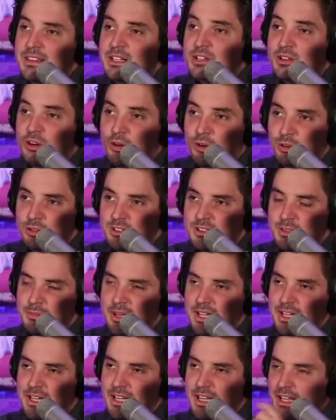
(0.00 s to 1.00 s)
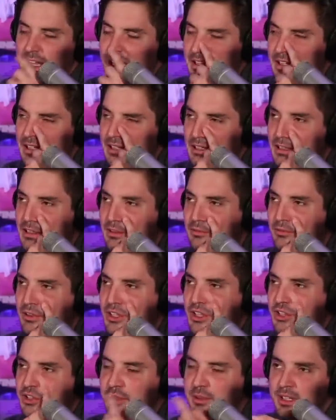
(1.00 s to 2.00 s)
the goal to make
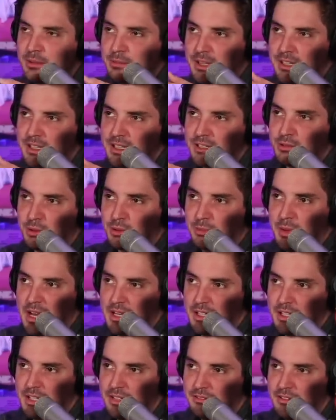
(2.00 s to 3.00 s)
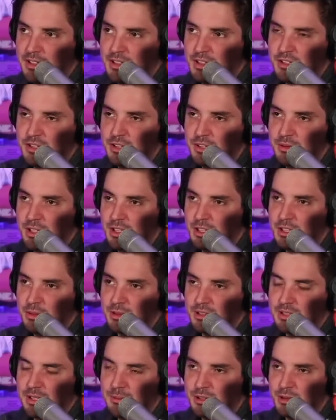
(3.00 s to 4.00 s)
when you're doing a play that's repetitive and you're yeah, doing yeah, yeah. it
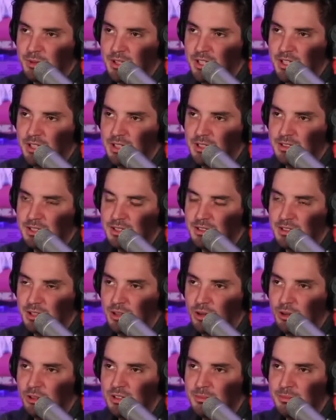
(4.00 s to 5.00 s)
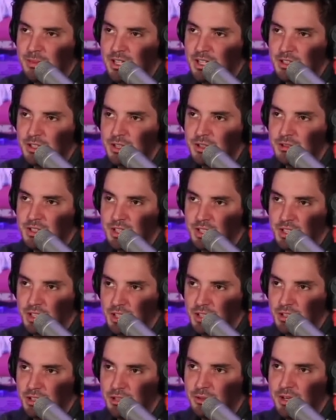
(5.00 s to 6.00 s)
numerous times a week? Is it the goal to make it new to
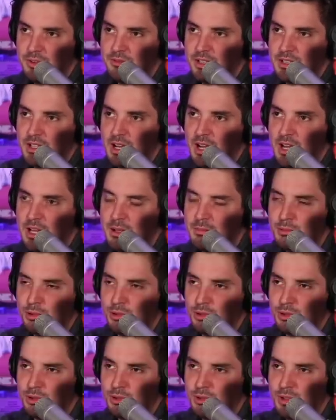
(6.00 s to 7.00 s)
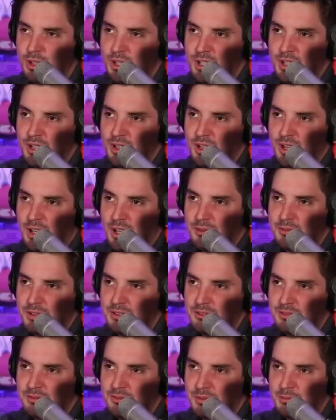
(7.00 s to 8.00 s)
you every time, or I
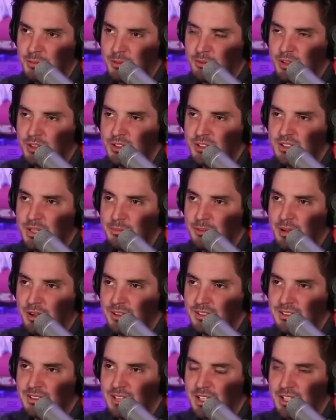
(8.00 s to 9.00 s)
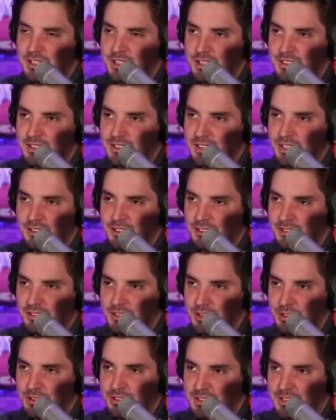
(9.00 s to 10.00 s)
mean, before you step out on stage, is there
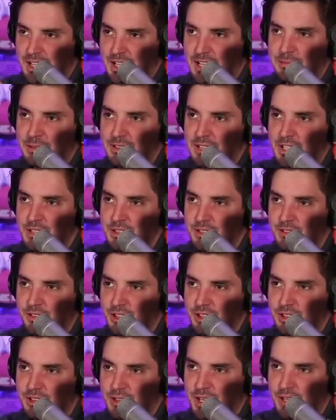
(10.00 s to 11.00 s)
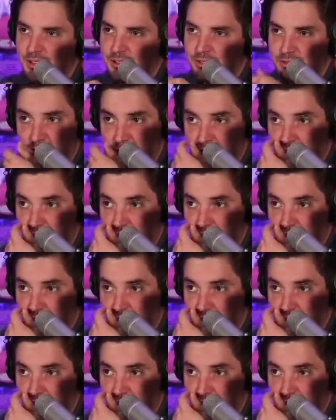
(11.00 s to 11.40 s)
do you set expectations for yourself?